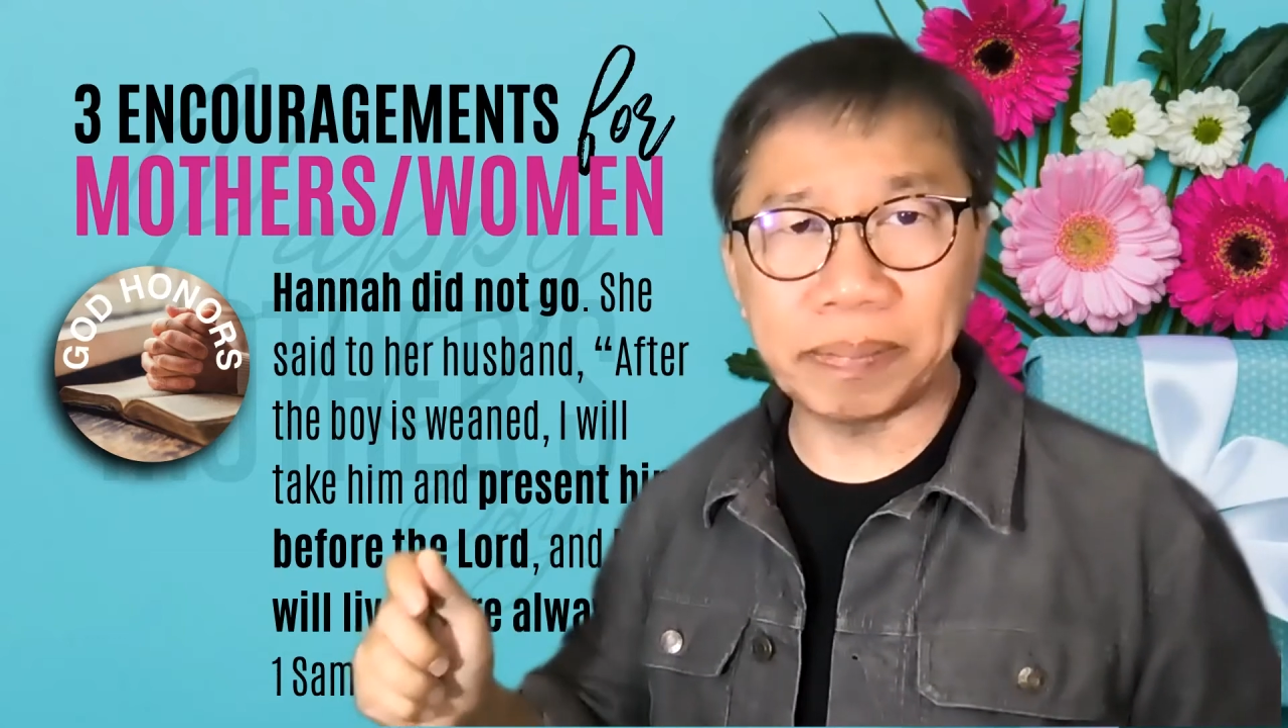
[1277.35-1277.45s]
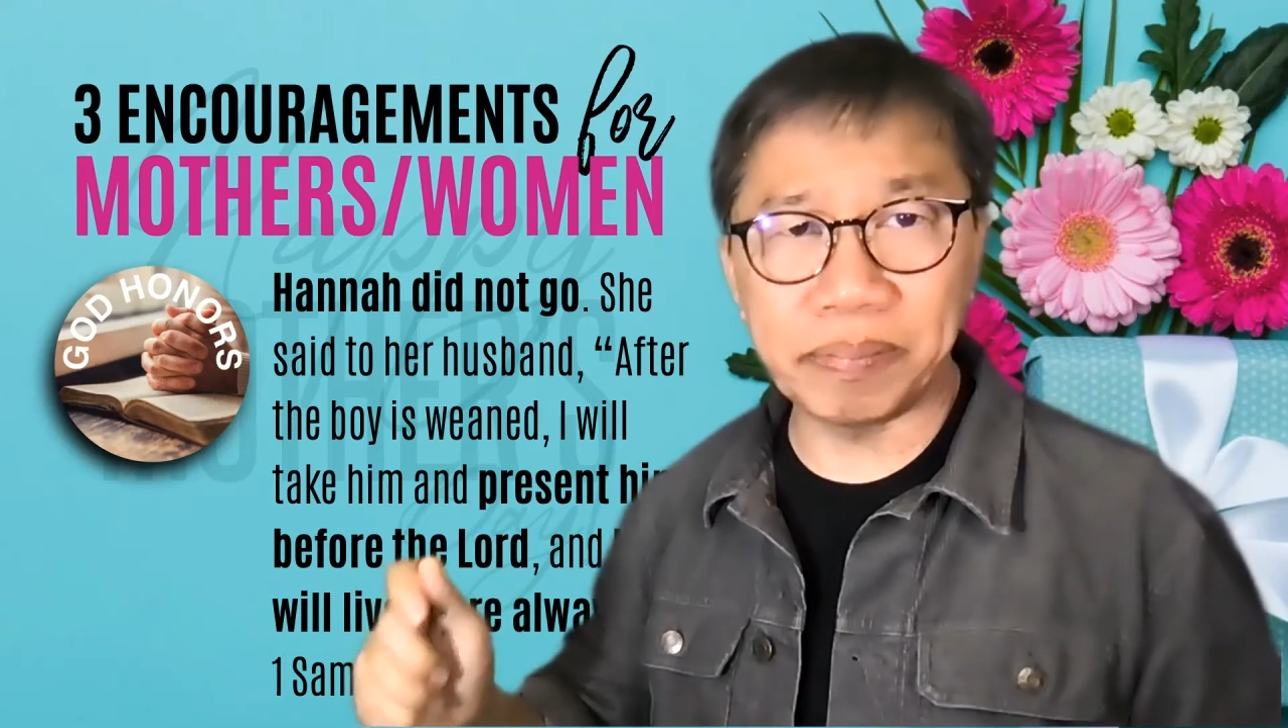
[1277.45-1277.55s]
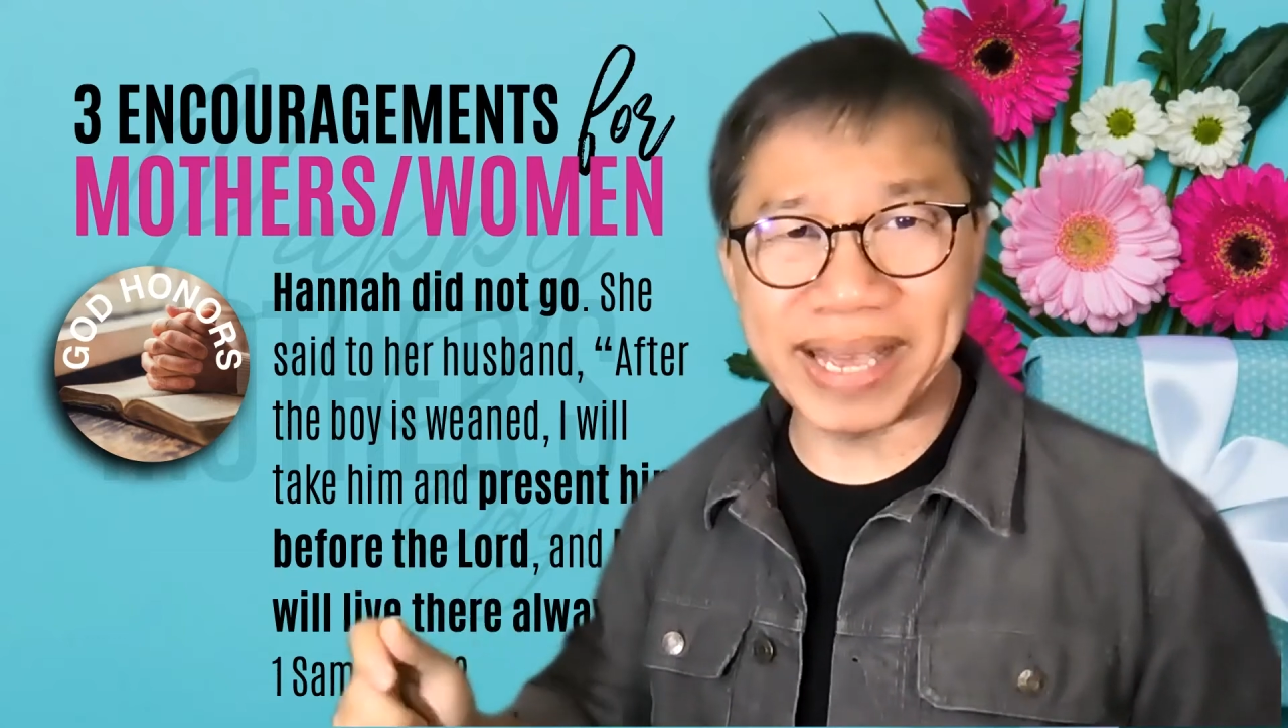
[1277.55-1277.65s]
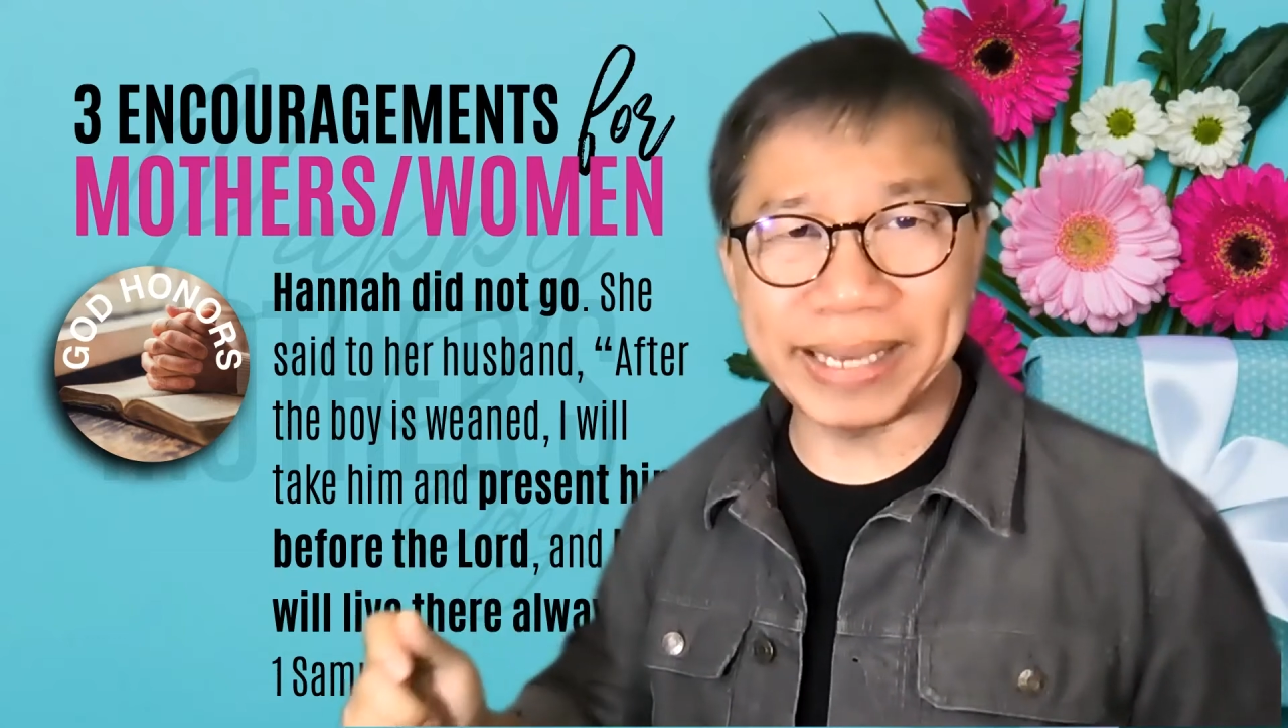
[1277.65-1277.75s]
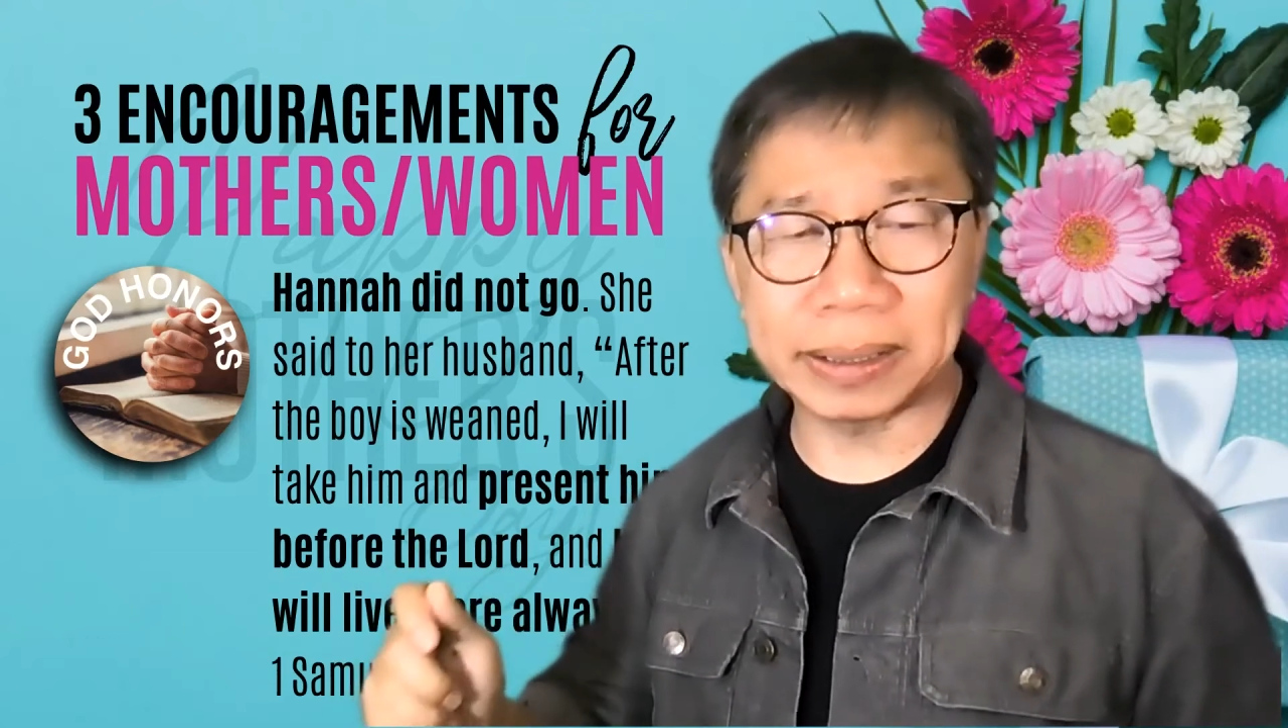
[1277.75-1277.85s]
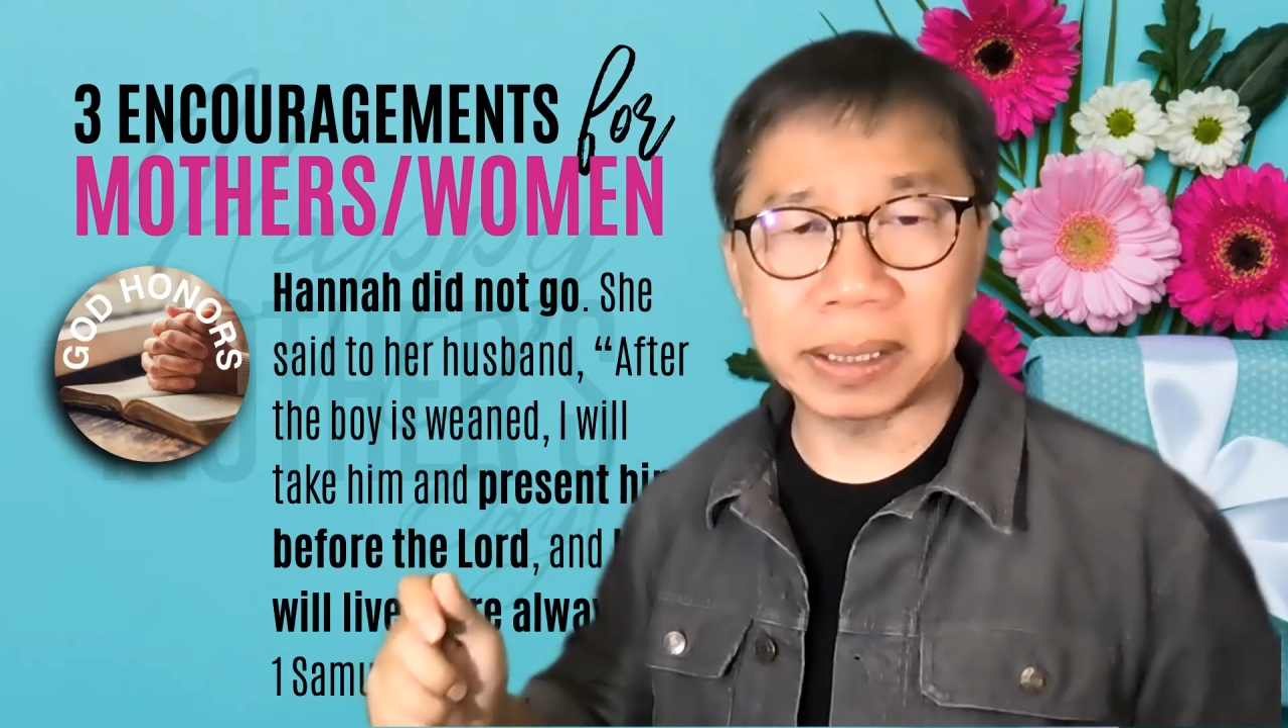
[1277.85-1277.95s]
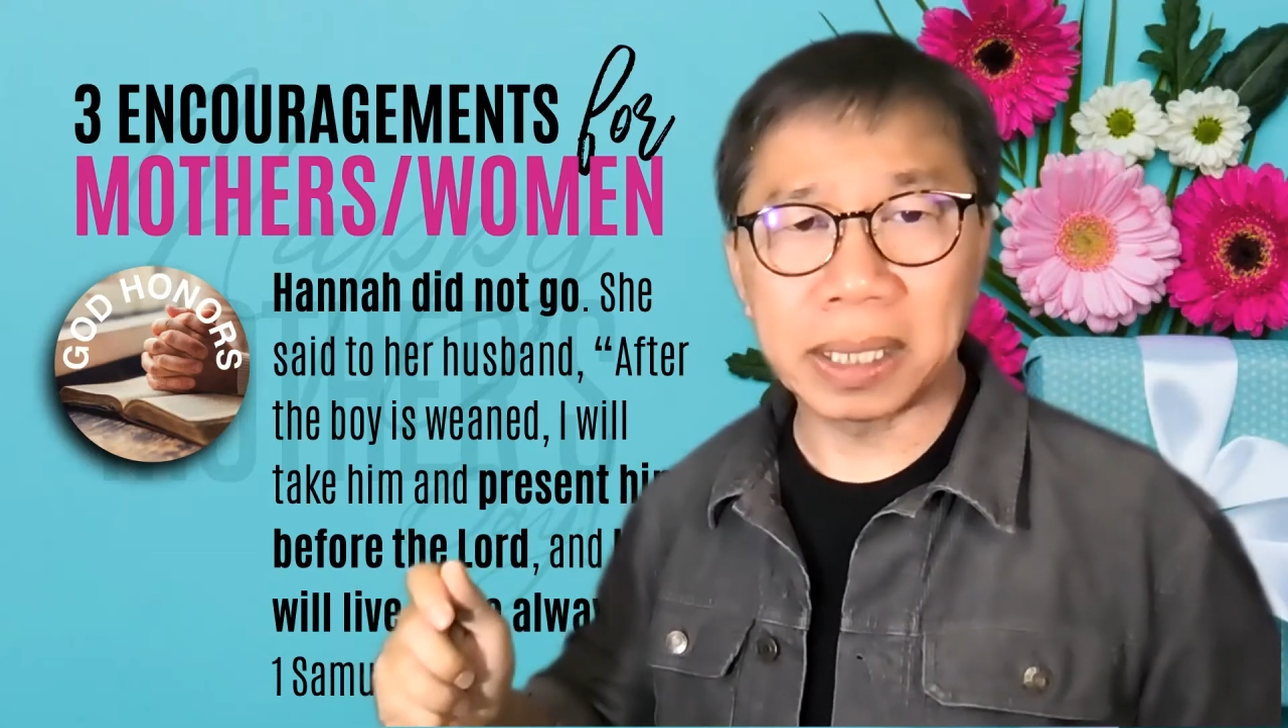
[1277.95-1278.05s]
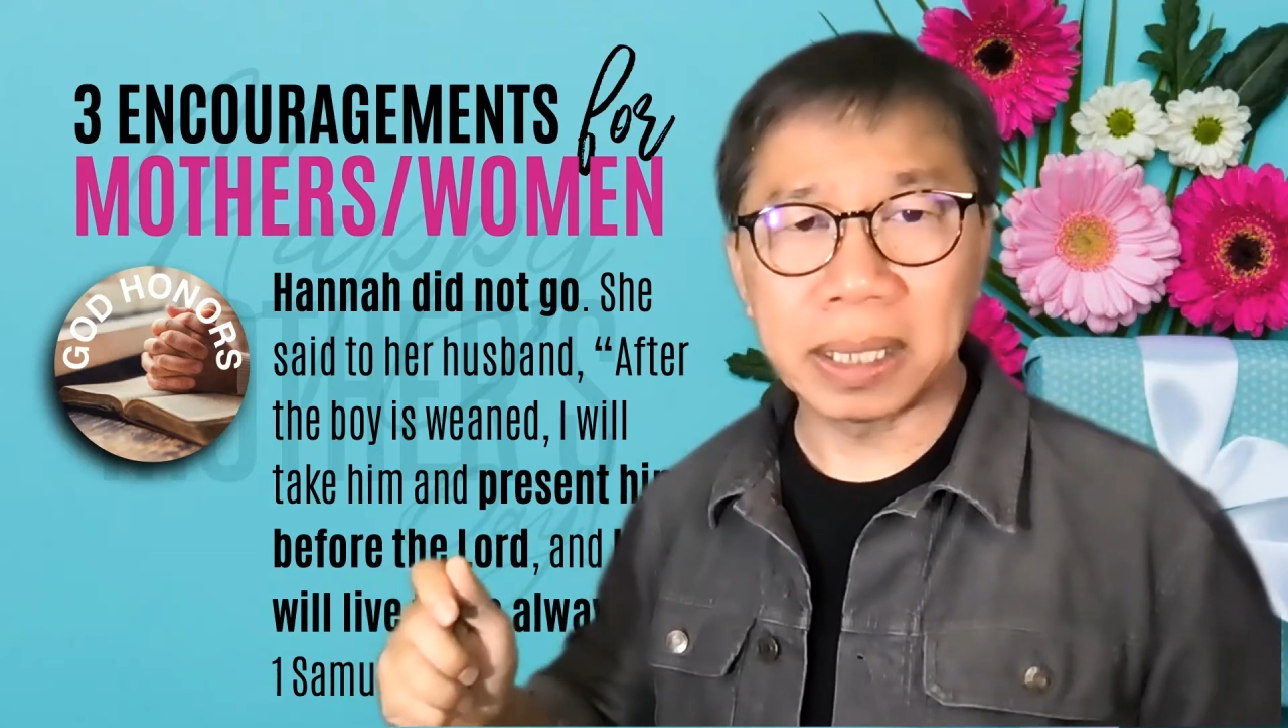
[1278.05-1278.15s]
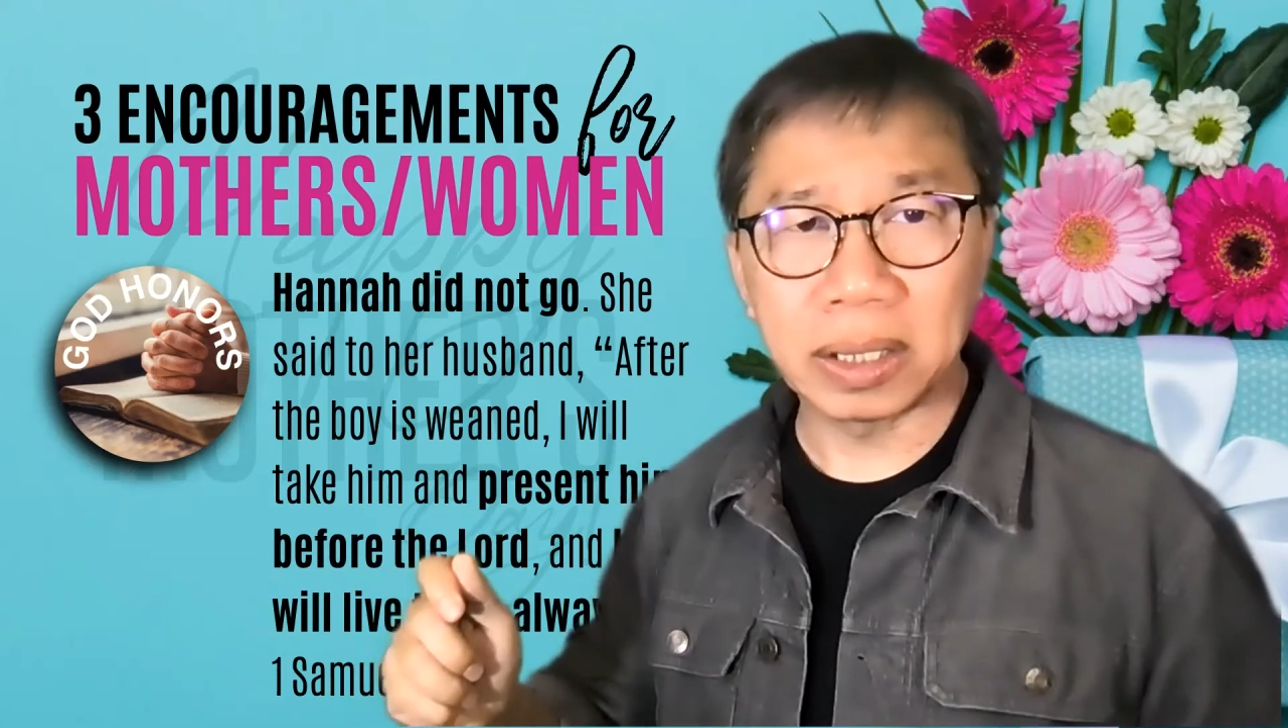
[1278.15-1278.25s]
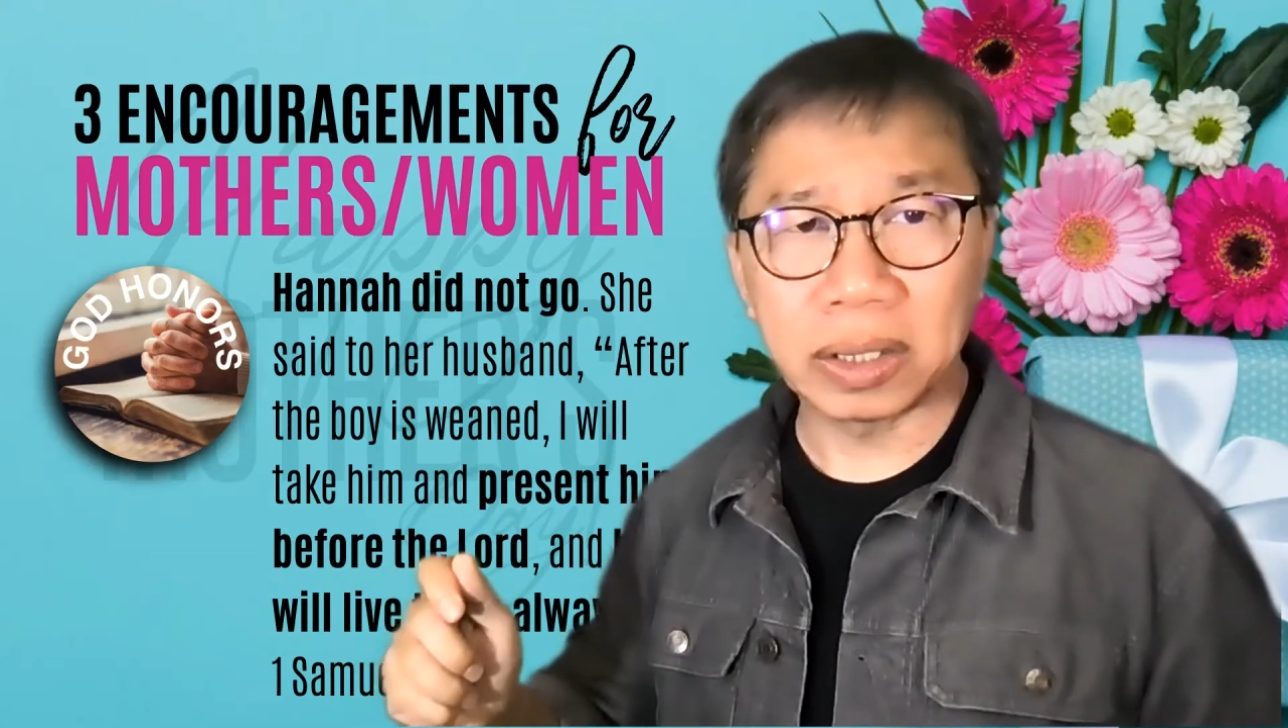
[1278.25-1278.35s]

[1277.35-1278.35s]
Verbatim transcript: had made